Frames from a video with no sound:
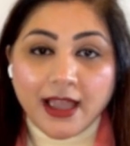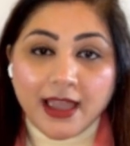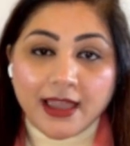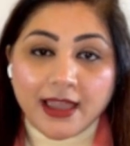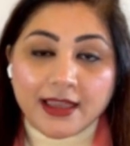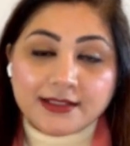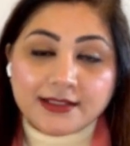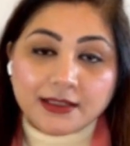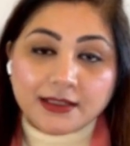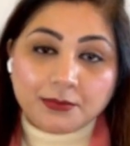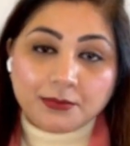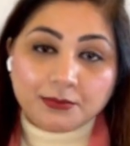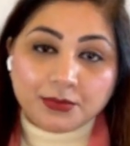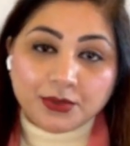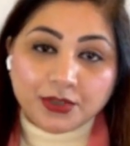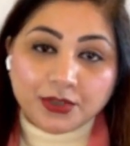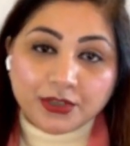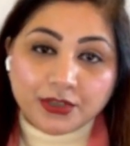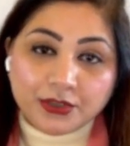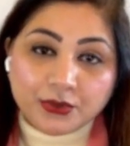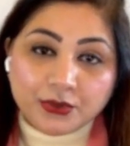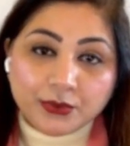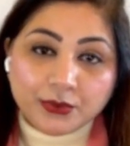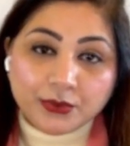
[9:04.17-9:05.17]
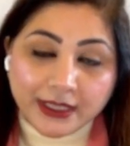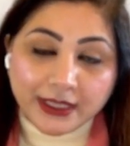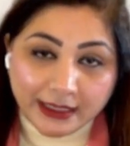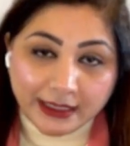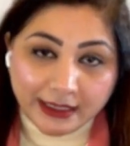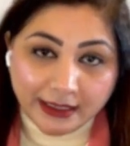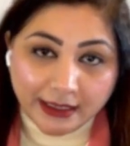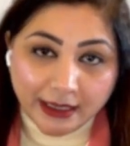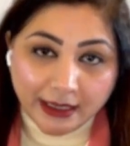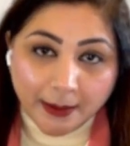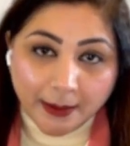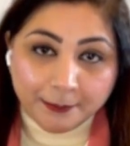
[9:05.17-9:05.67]
as compared to
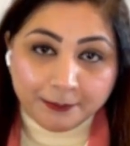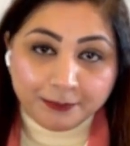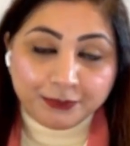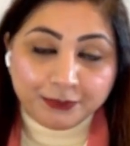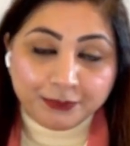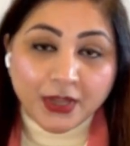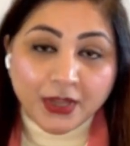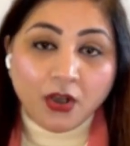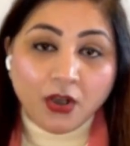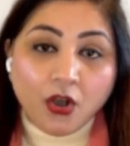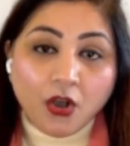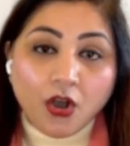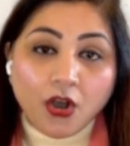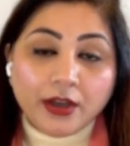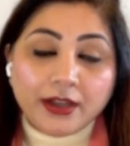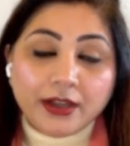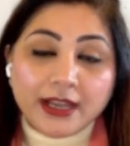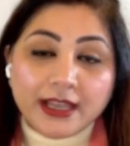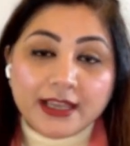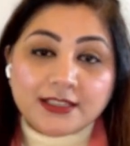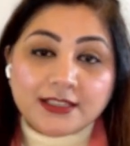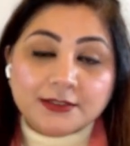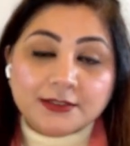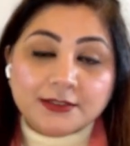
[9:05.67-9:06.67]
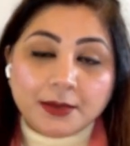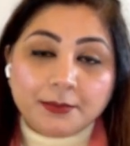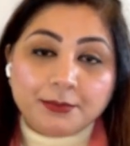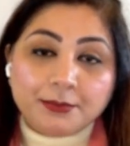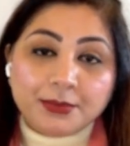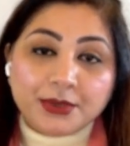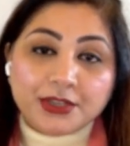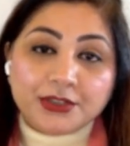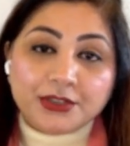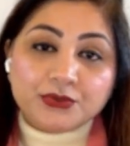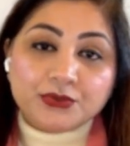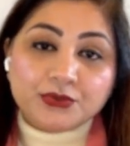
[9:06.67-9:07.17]
India or as
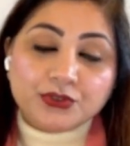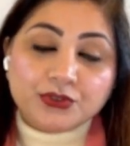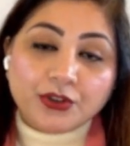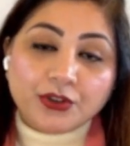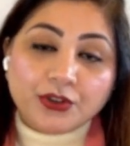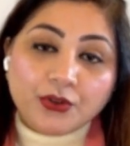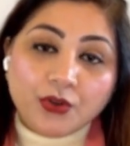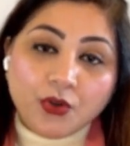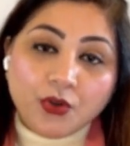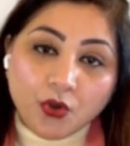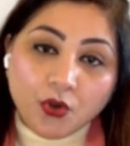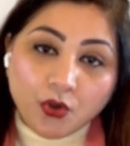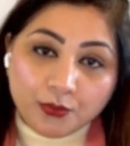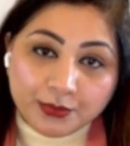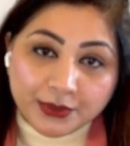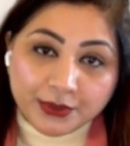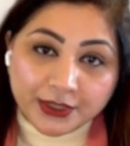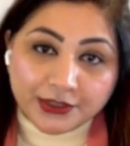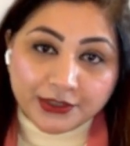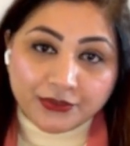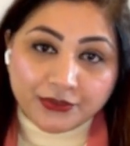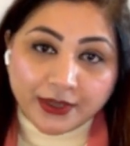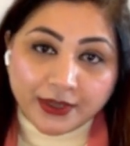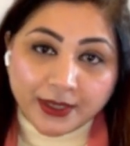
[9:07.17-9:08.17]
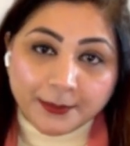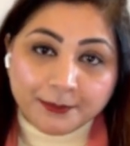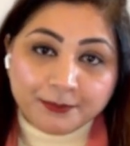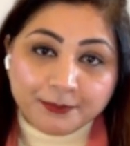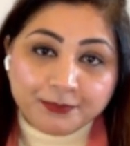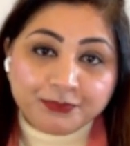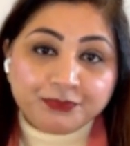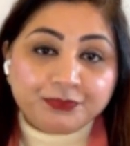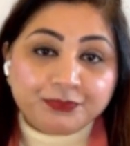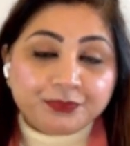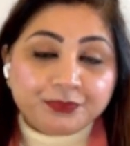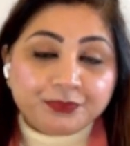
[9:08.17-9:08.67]
compared to your home country.
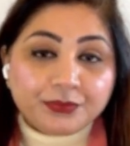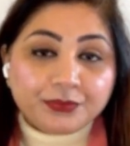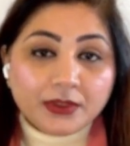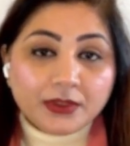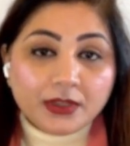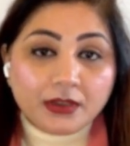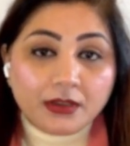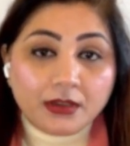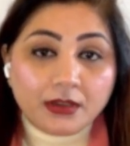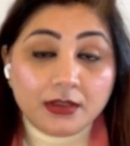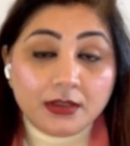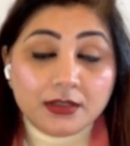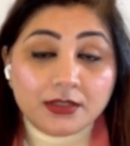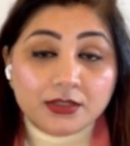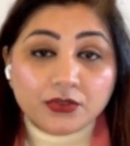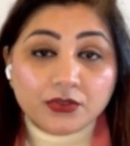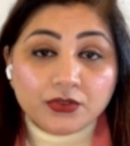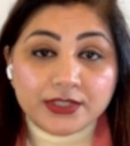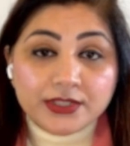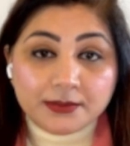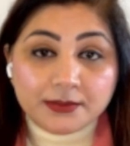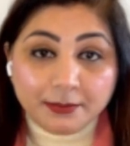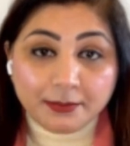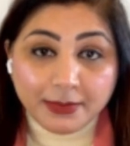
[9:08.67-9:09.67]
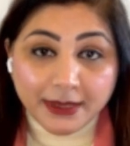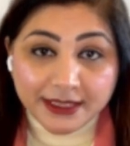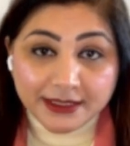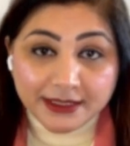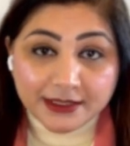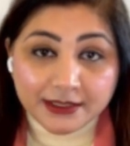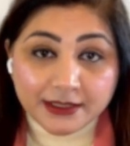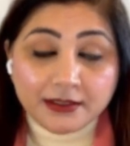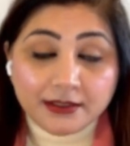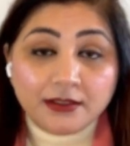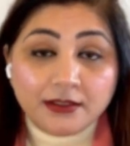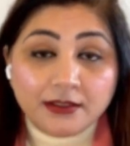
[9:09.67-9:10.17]
So it's
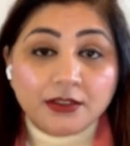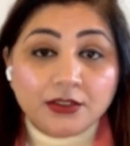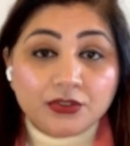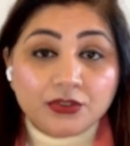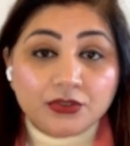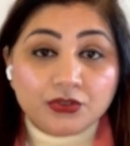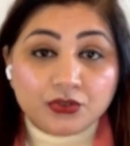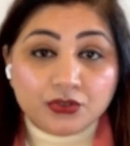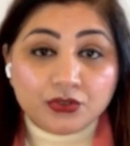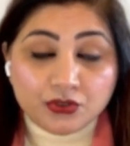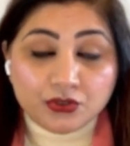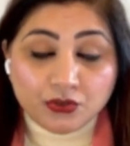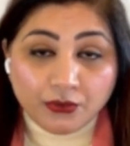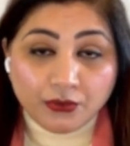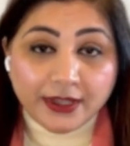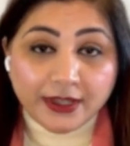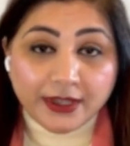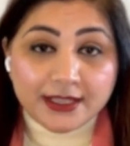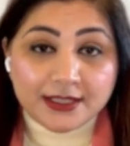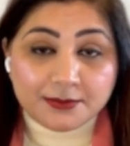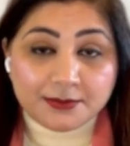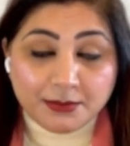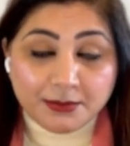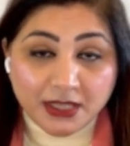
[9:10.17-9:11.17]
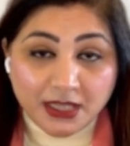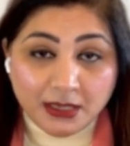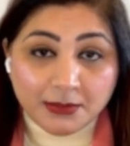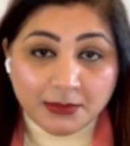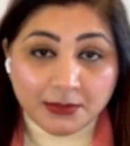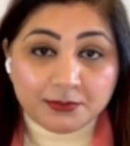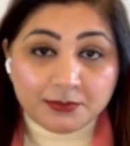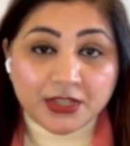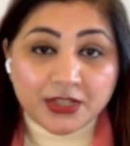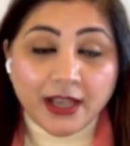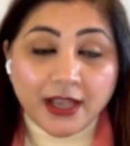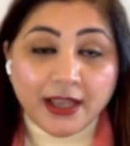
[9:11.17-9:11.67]
better to showcase
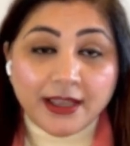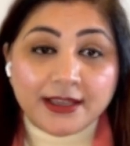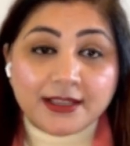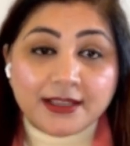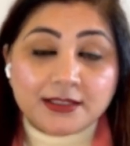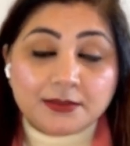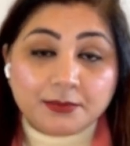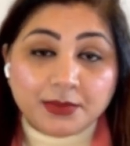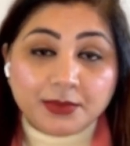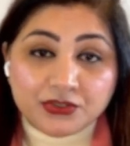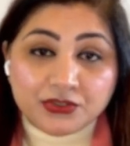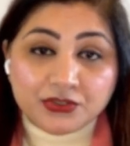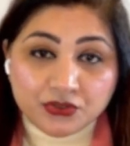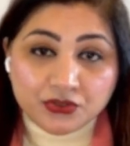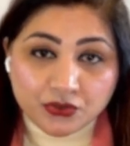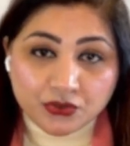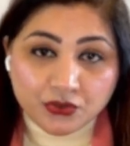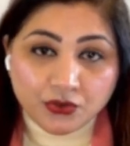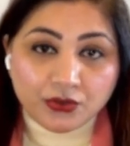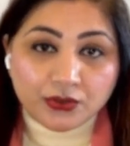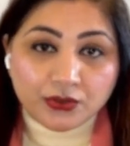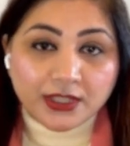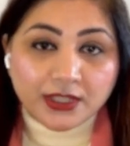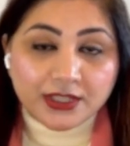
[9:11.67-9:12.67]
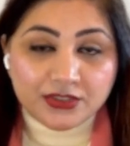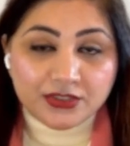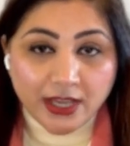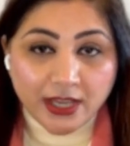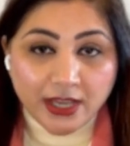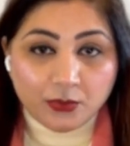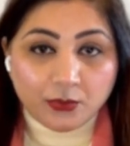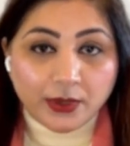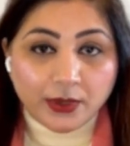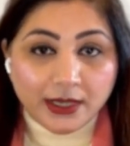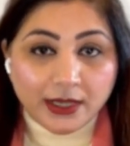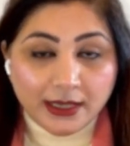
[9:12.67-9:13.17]
minimum ties but show the
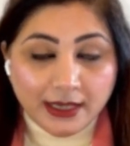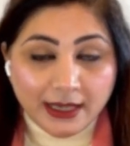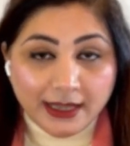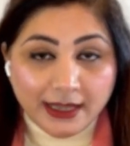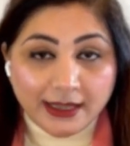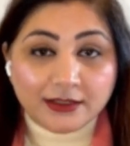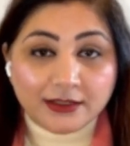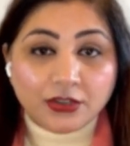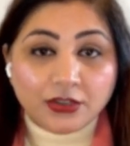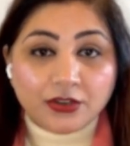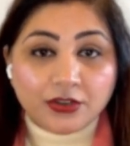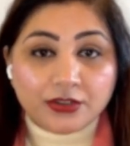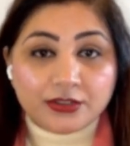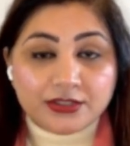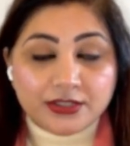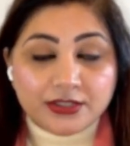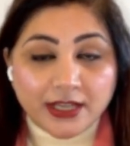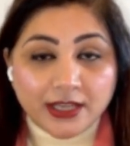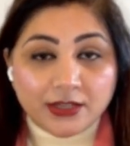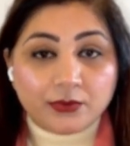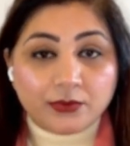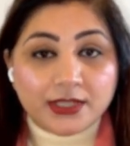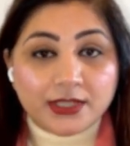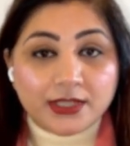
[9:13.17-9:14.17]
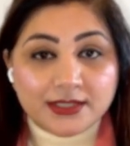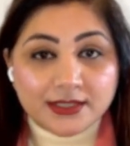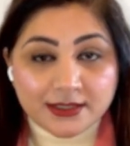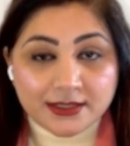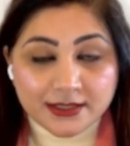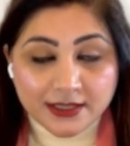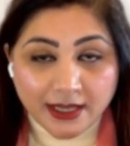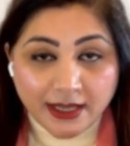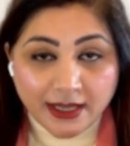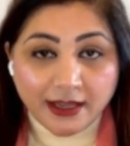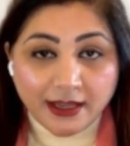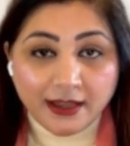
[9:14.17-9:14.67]
genuine length or genuine
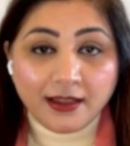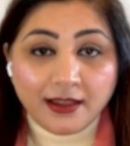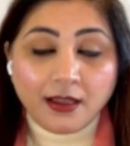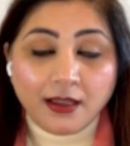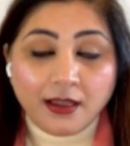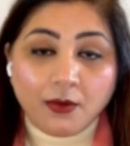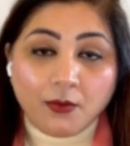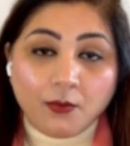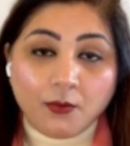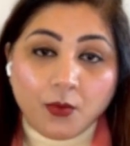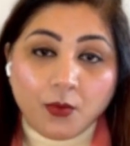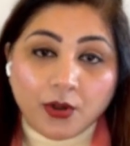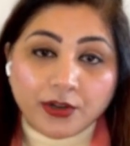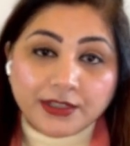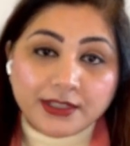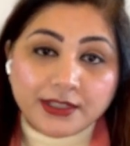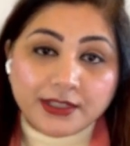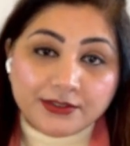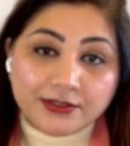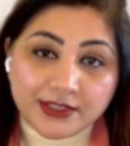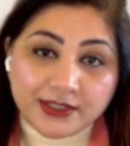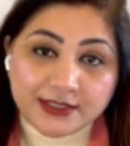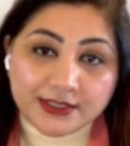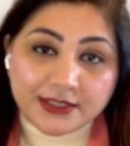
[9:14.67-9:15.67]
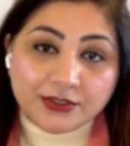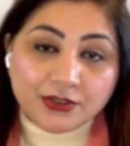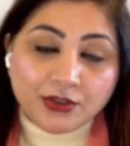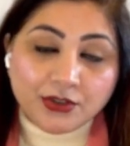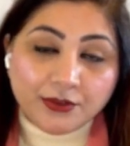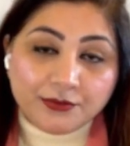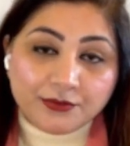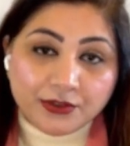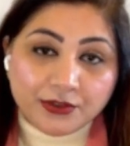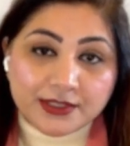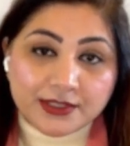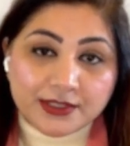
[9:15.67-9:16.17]
stay, what the reason
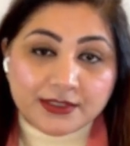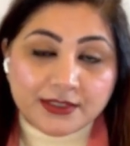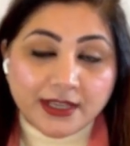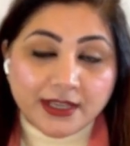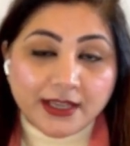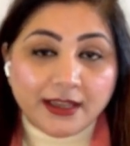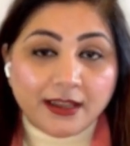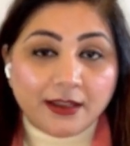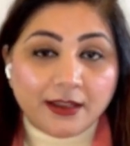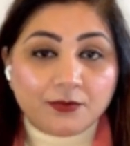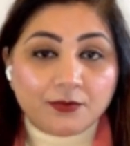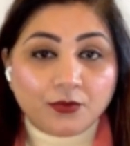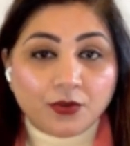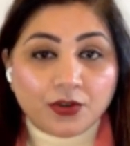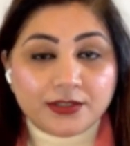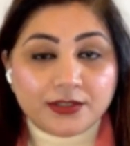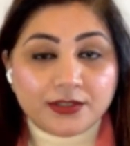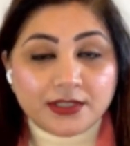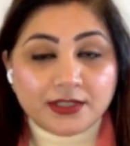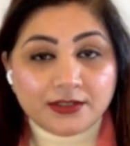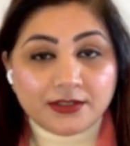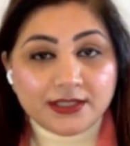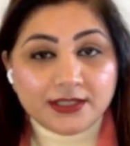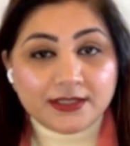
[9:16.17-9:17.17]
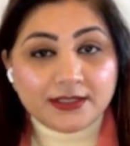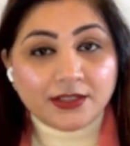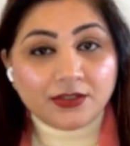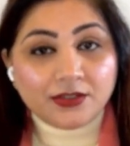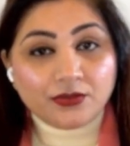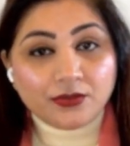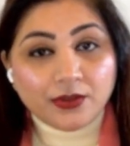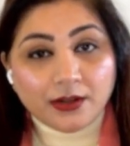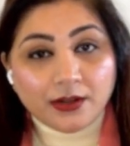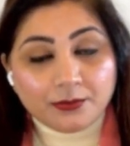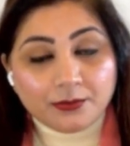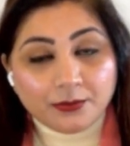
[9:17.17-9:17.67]
of your stay and what's the reason
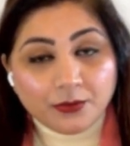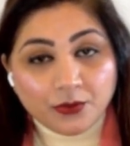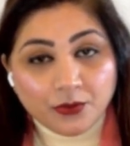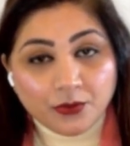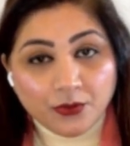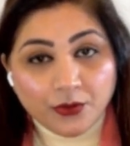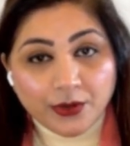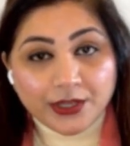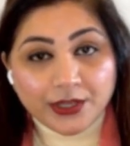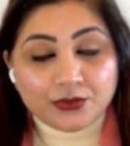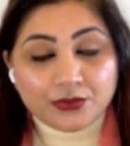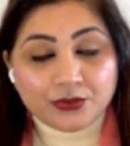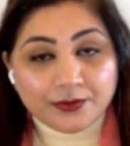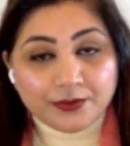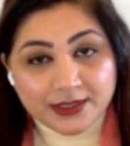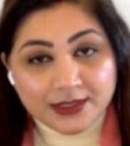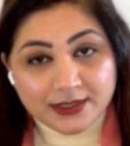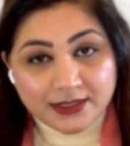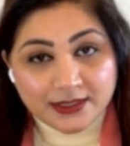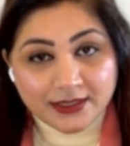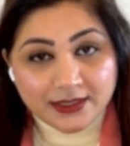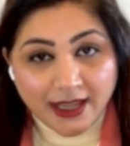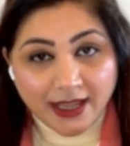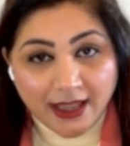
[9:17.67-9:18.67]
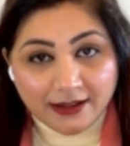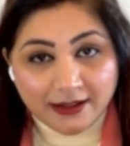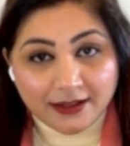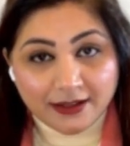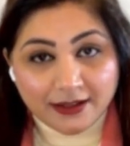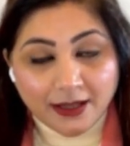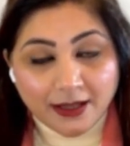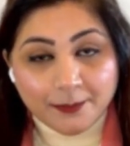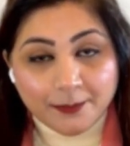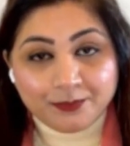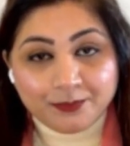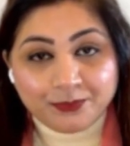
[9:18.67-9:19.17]
you are going to visit
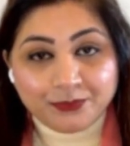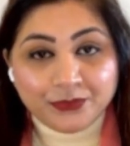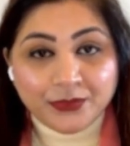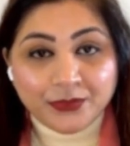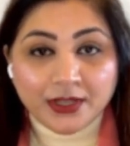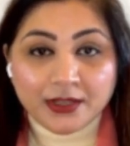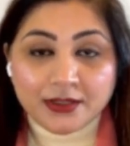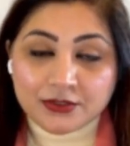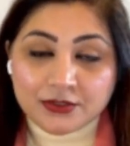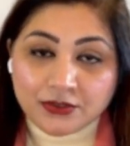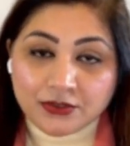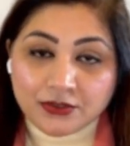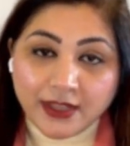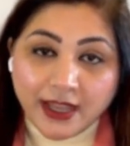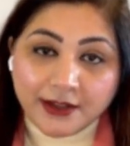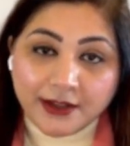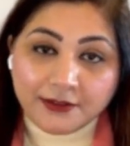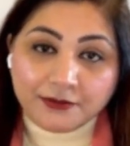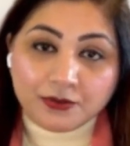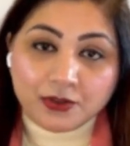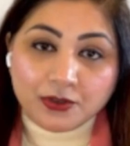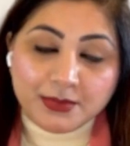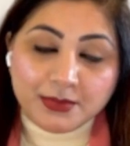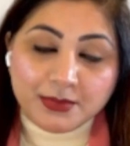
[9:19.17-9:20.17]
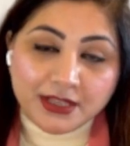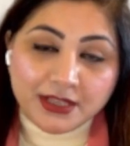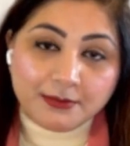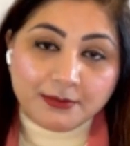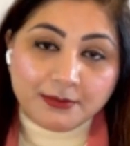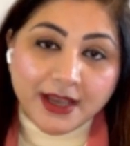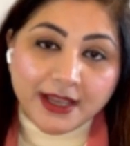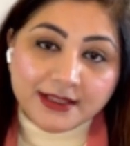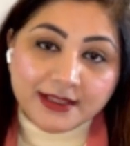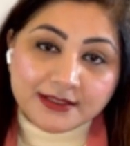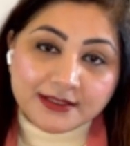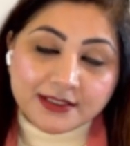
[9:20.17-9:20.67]
Canada. So that will
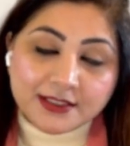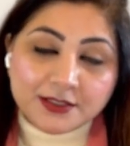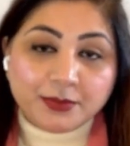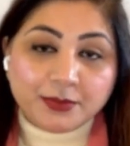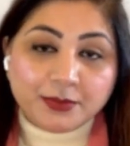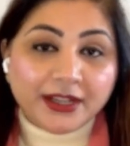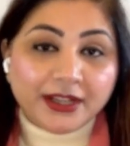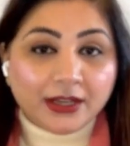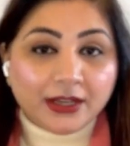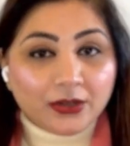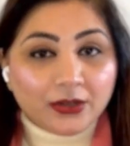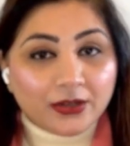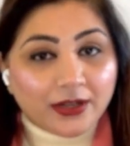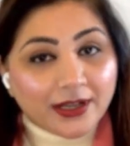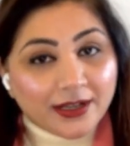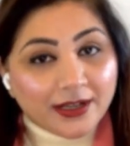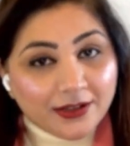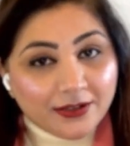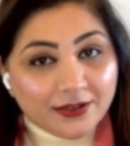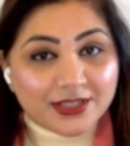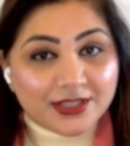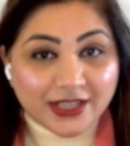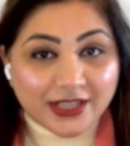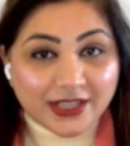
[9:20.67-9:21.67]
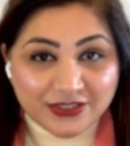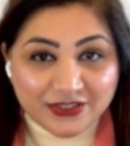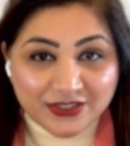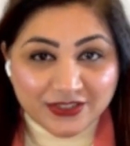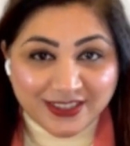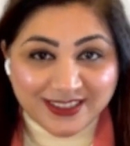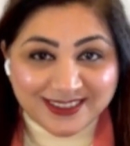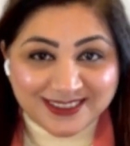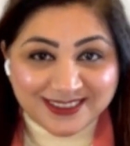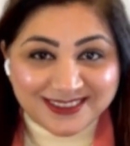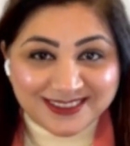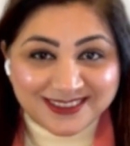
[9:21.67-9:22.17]
minimize this particular
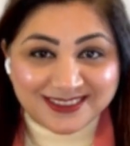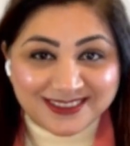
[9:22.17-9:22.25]
rejection.